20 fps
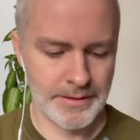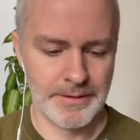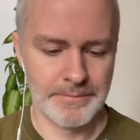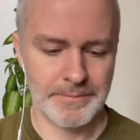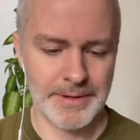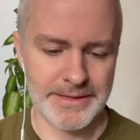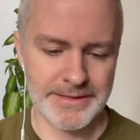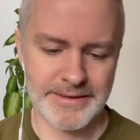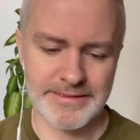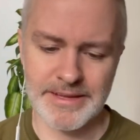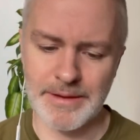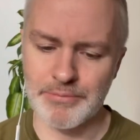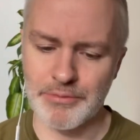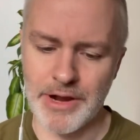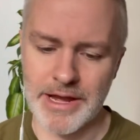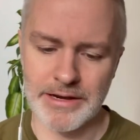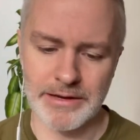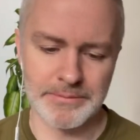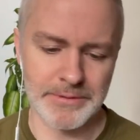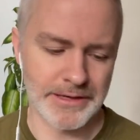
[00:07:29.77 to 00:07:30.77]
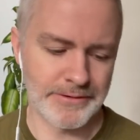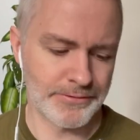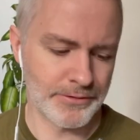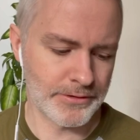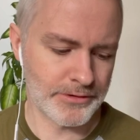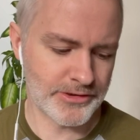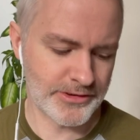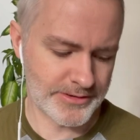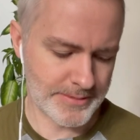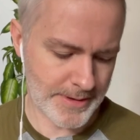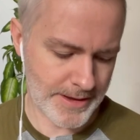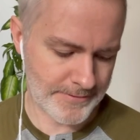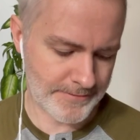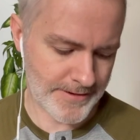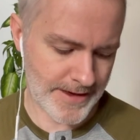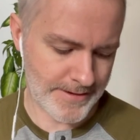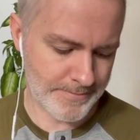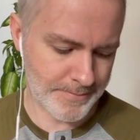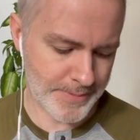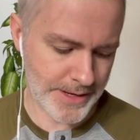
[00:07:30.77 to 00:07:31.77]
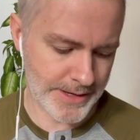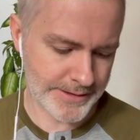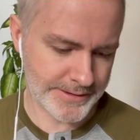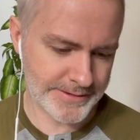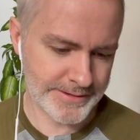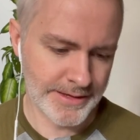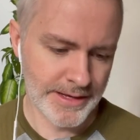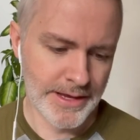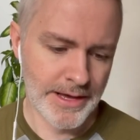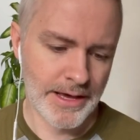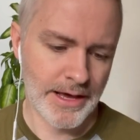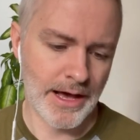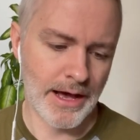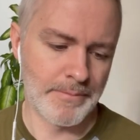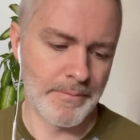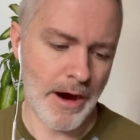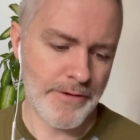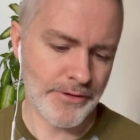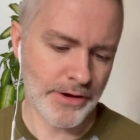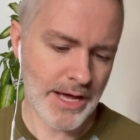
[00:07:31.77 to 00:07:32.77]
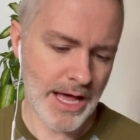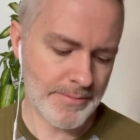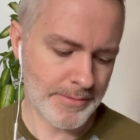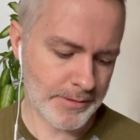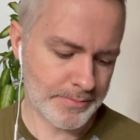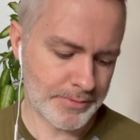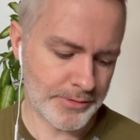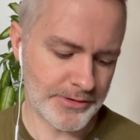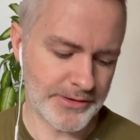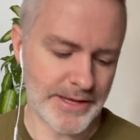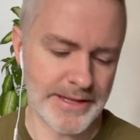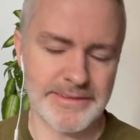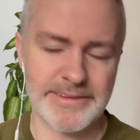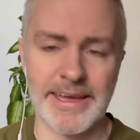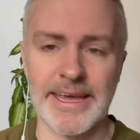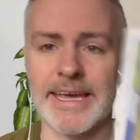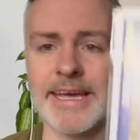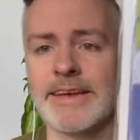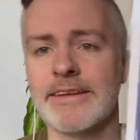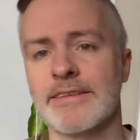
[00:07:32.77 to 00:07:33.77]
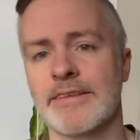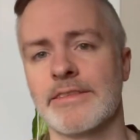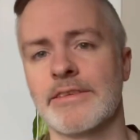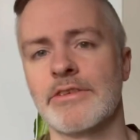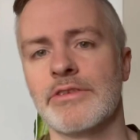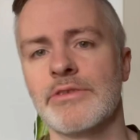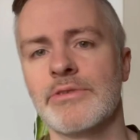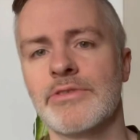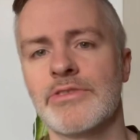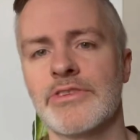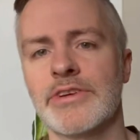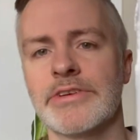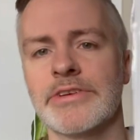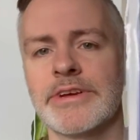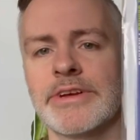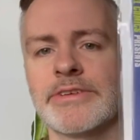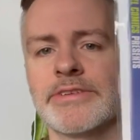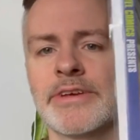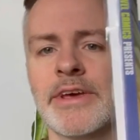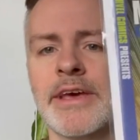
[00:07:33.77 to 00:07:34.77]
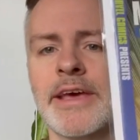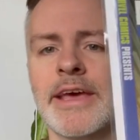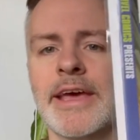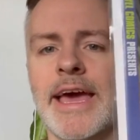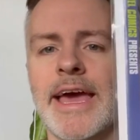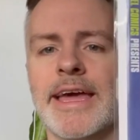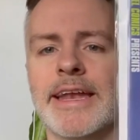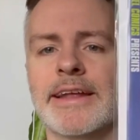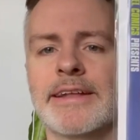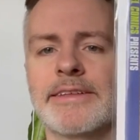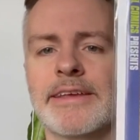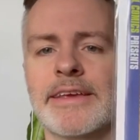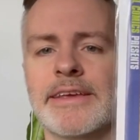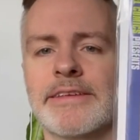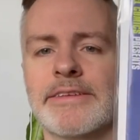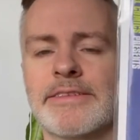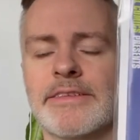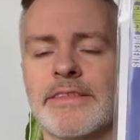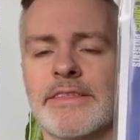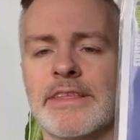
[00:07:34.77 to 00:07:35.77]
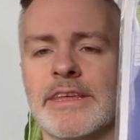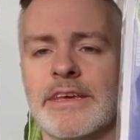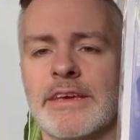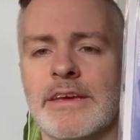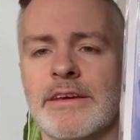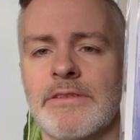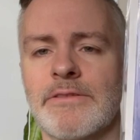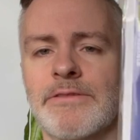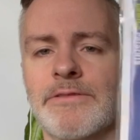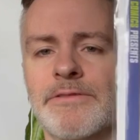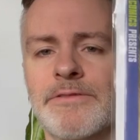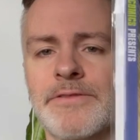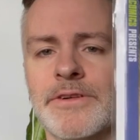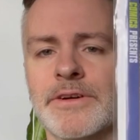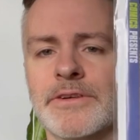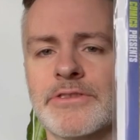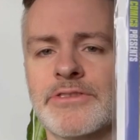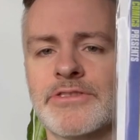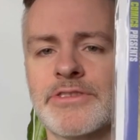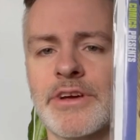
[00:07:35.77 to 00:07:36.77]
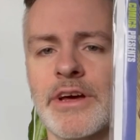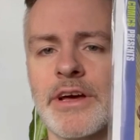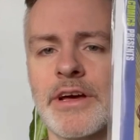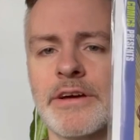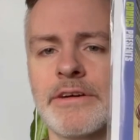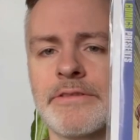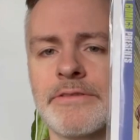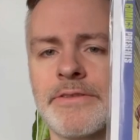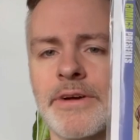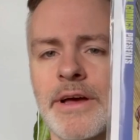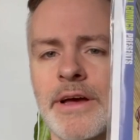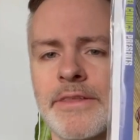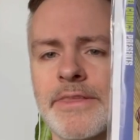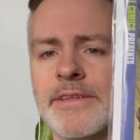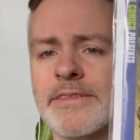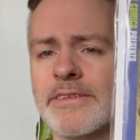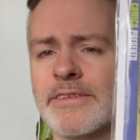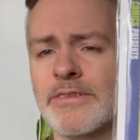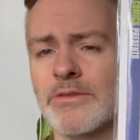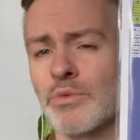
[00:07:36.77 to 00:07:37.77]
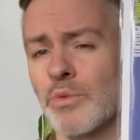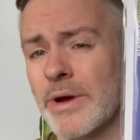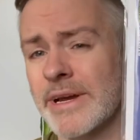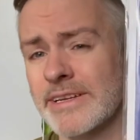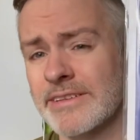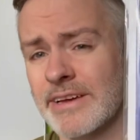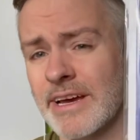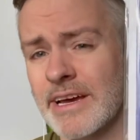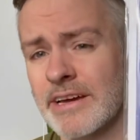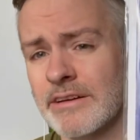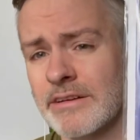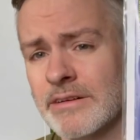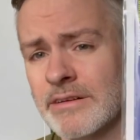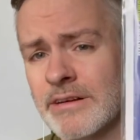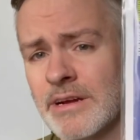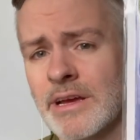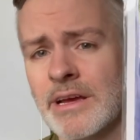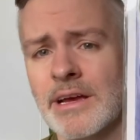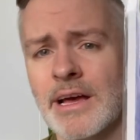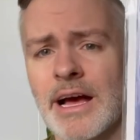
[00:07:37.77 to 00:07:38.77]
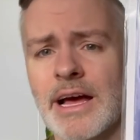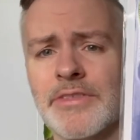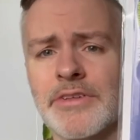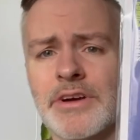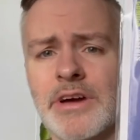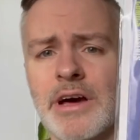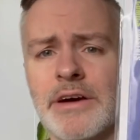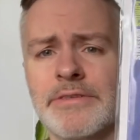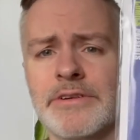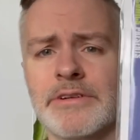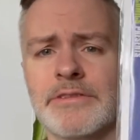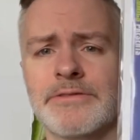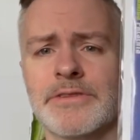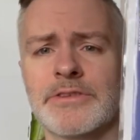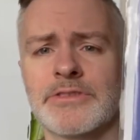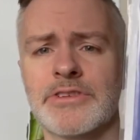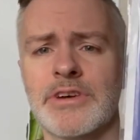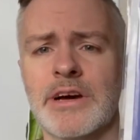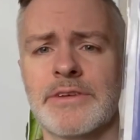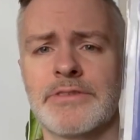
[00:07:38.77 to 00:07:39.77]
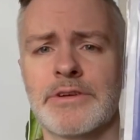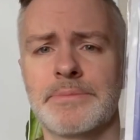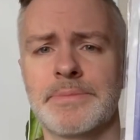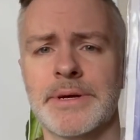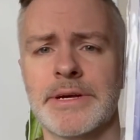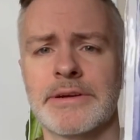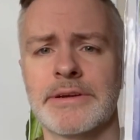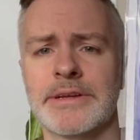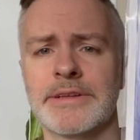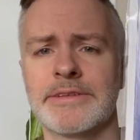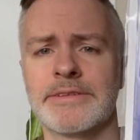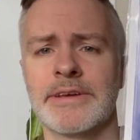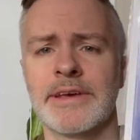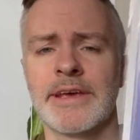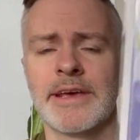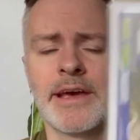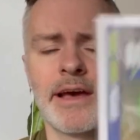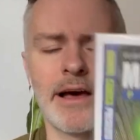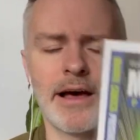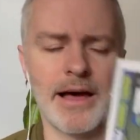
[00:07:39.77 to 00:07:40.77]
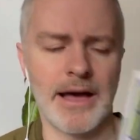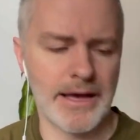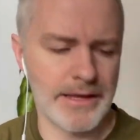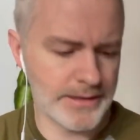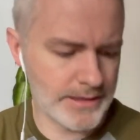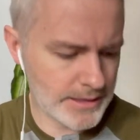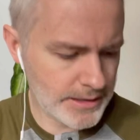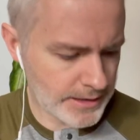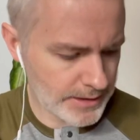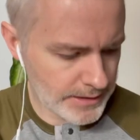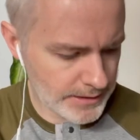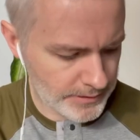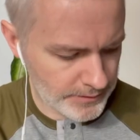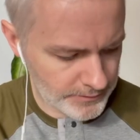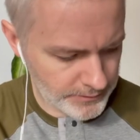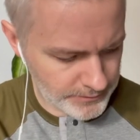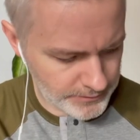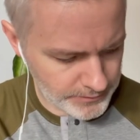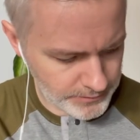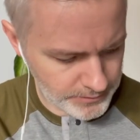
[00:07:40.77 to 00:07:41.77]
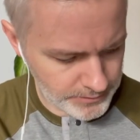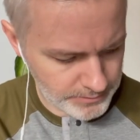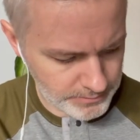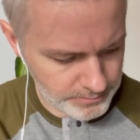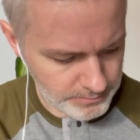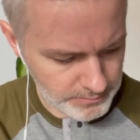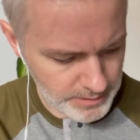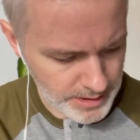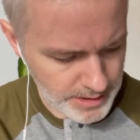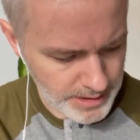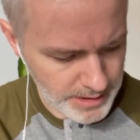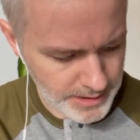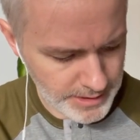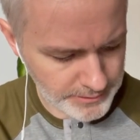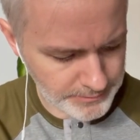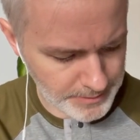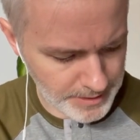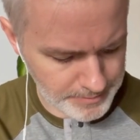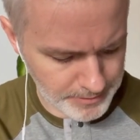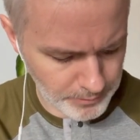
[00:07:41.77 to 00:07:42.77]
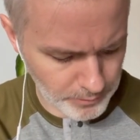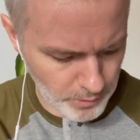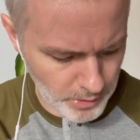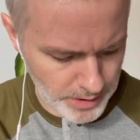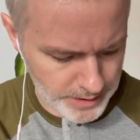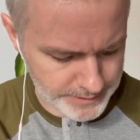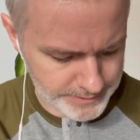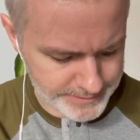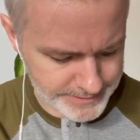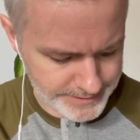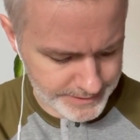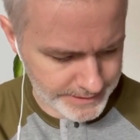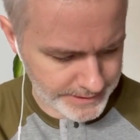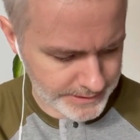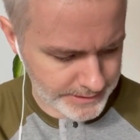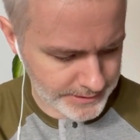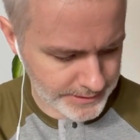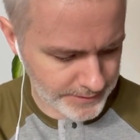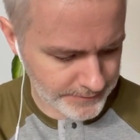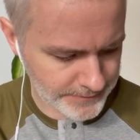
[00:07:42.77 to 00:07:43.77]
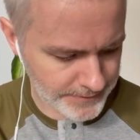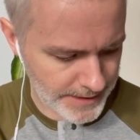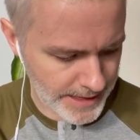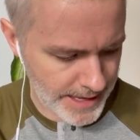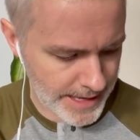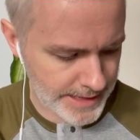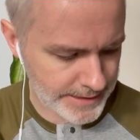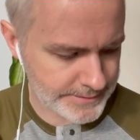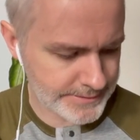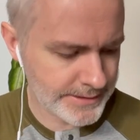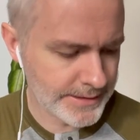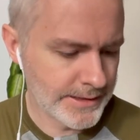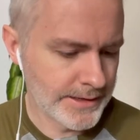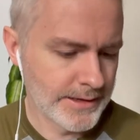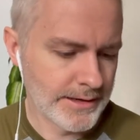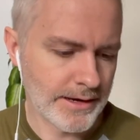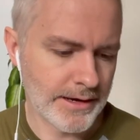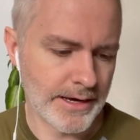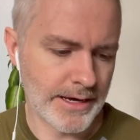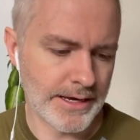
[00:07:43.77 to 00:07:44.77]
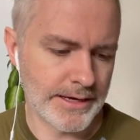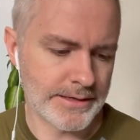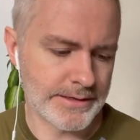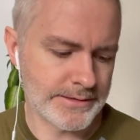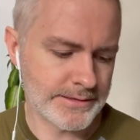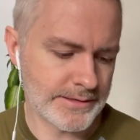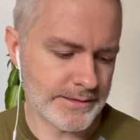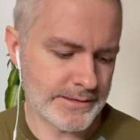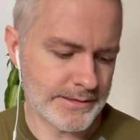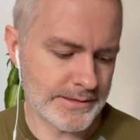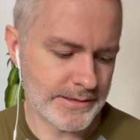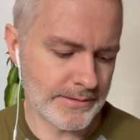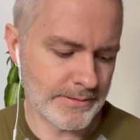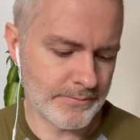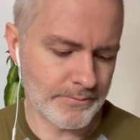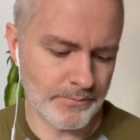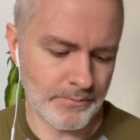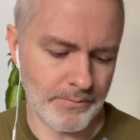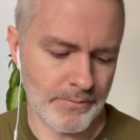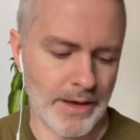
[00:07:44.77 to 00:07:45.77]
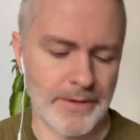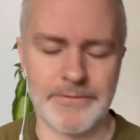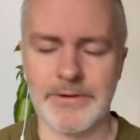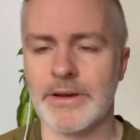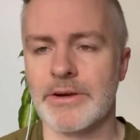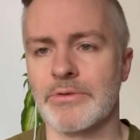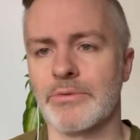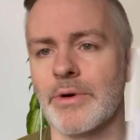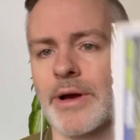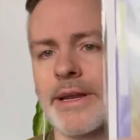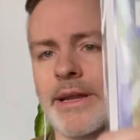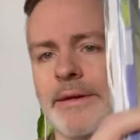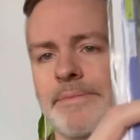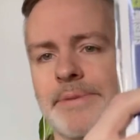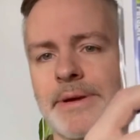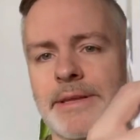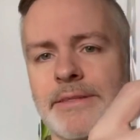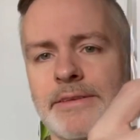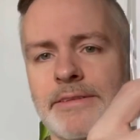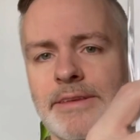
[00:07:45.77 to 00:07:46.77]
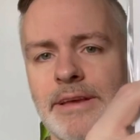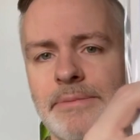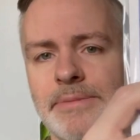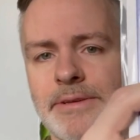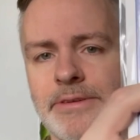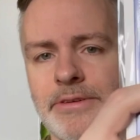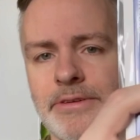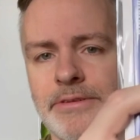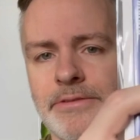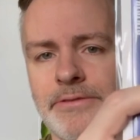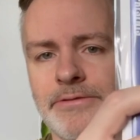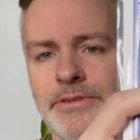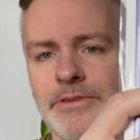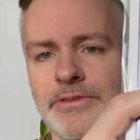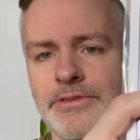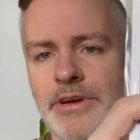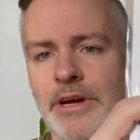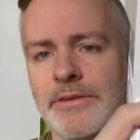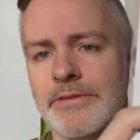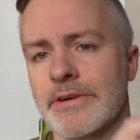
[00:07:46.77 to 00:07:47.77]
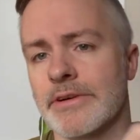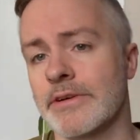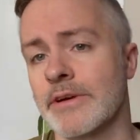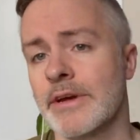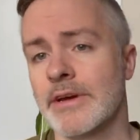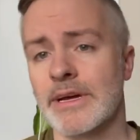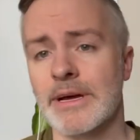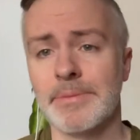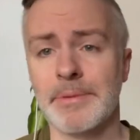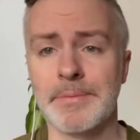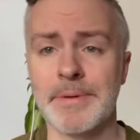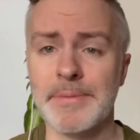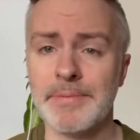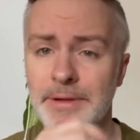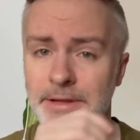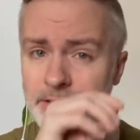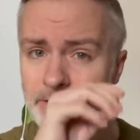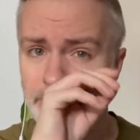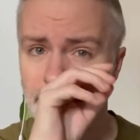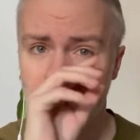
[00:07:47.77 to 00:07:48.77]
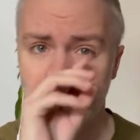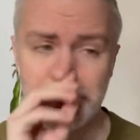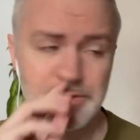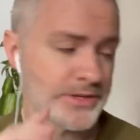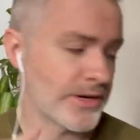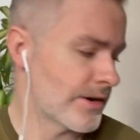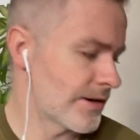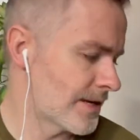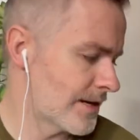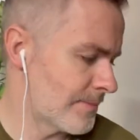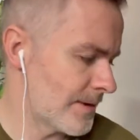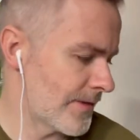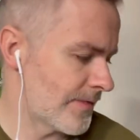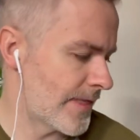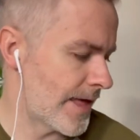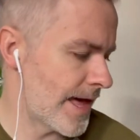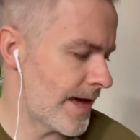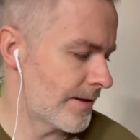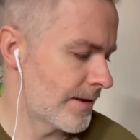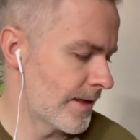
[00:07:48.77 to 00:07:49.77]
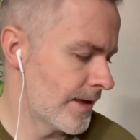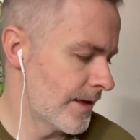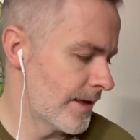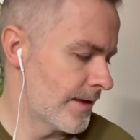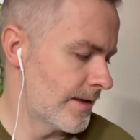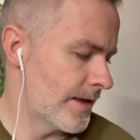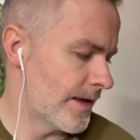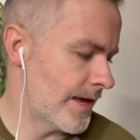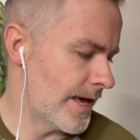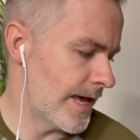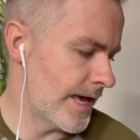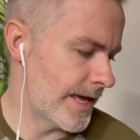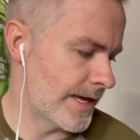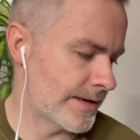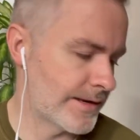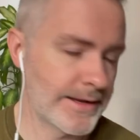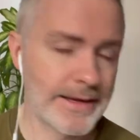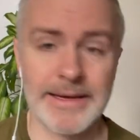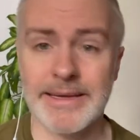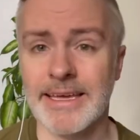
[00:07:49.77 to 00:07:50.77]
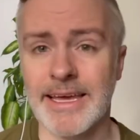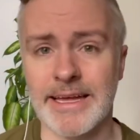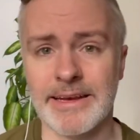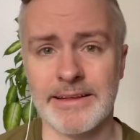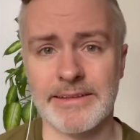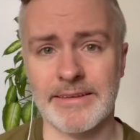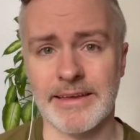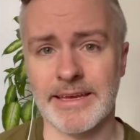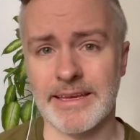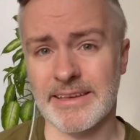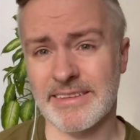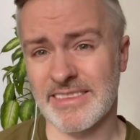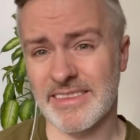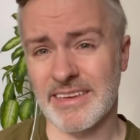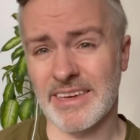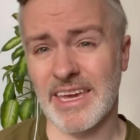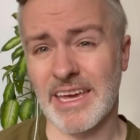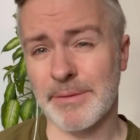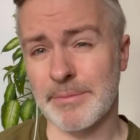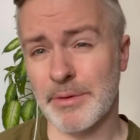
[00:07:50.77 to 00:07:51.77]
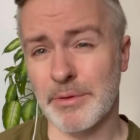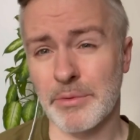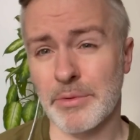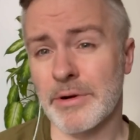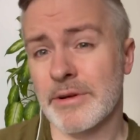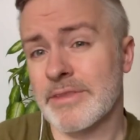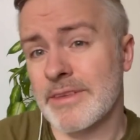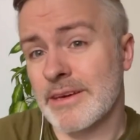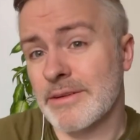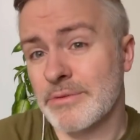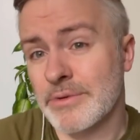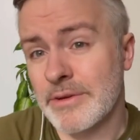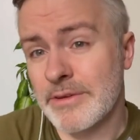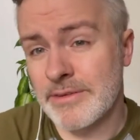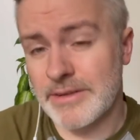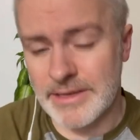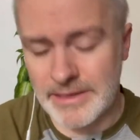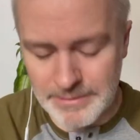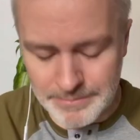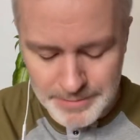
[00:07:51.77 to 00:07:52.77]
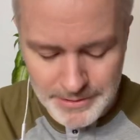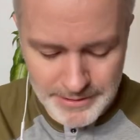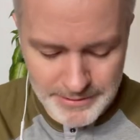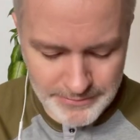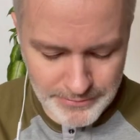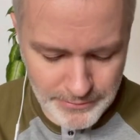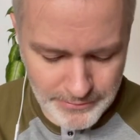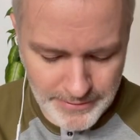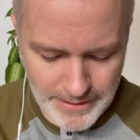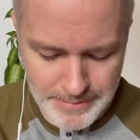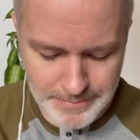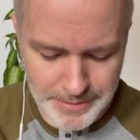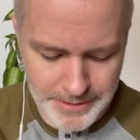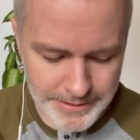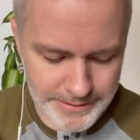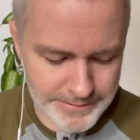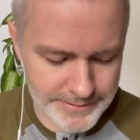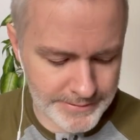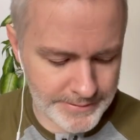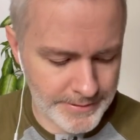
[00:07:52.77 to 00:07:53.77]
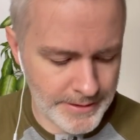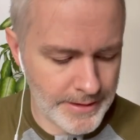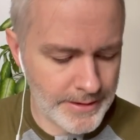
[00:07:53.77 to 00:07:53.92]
Picked this up randomly for just about $5. Marvel Comics Presents 8, the new series, and it is the first of, I think this is White Tiger on the cover, first cover appearance. It's maybe one tick, if that. I figured, why not pick this up? It's her first cover. A couple people on YouTube were talking about that, and again, it's like, is the gamble worth it? We'll see, but it's for $5.